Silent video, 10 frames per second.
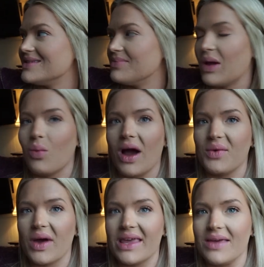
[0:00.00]
I'm, like, why
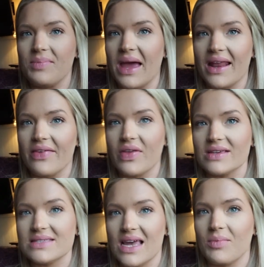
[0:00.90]
do I keep getting
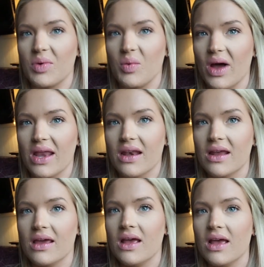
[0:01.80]
this sample one?
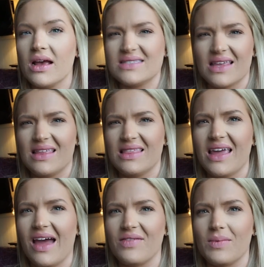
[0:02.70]
Because I think they
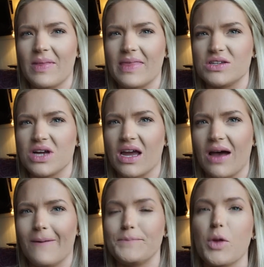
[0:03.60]
have them at the
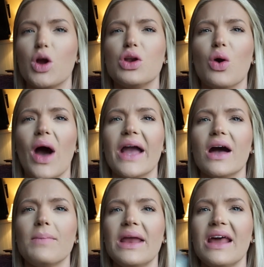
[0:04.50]
checkout. Or, no, I
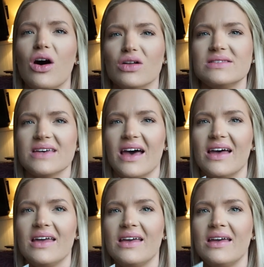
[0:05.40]
got mine at
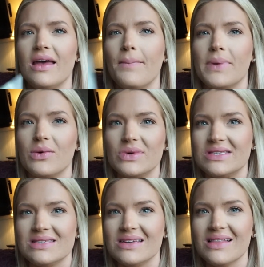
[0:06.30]
Ulta. But it
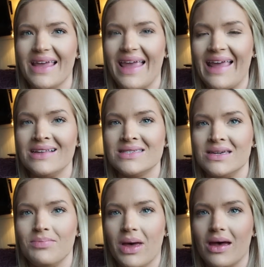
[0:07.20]
was still, like,
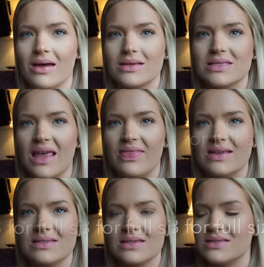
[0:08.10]
$18. And
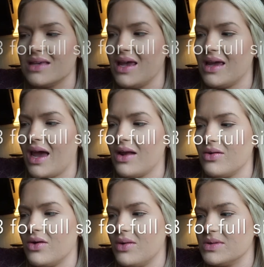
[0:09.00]
this is, like, I
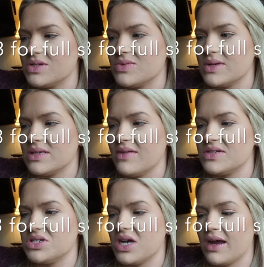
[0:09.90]
don't know how much this was. I'll have
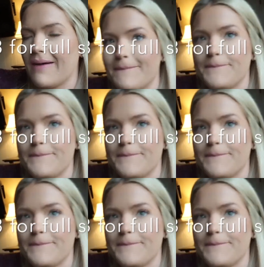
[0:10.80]
to check.